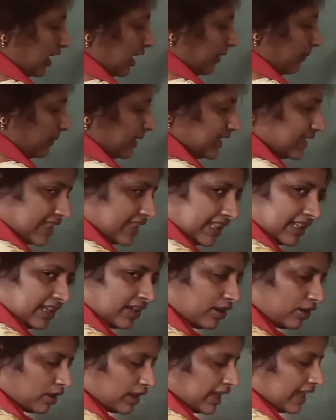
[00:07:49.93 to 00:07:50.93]
means in
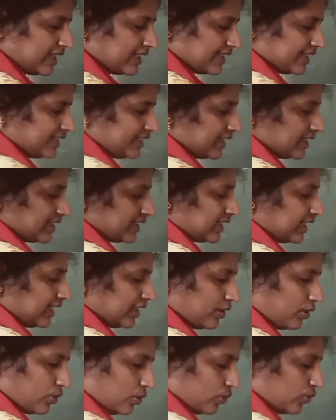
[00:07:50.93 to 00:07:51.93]
clusters,
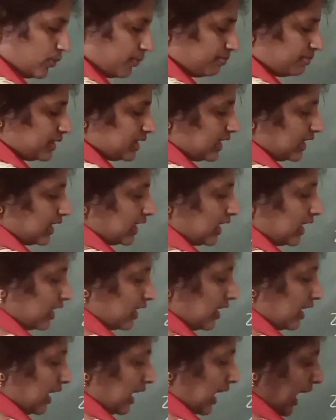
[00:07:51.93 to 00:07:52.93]
in groups,
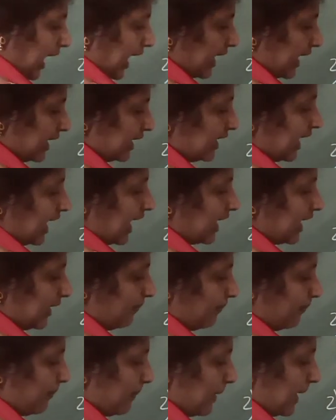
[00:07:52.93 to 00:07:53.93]
and they are
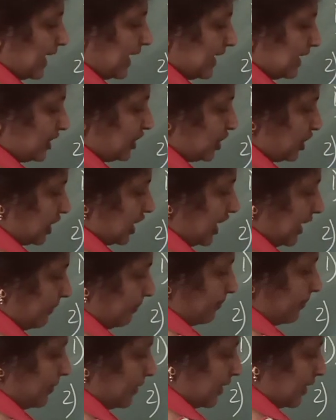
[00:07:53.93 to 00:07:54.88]
bell shape.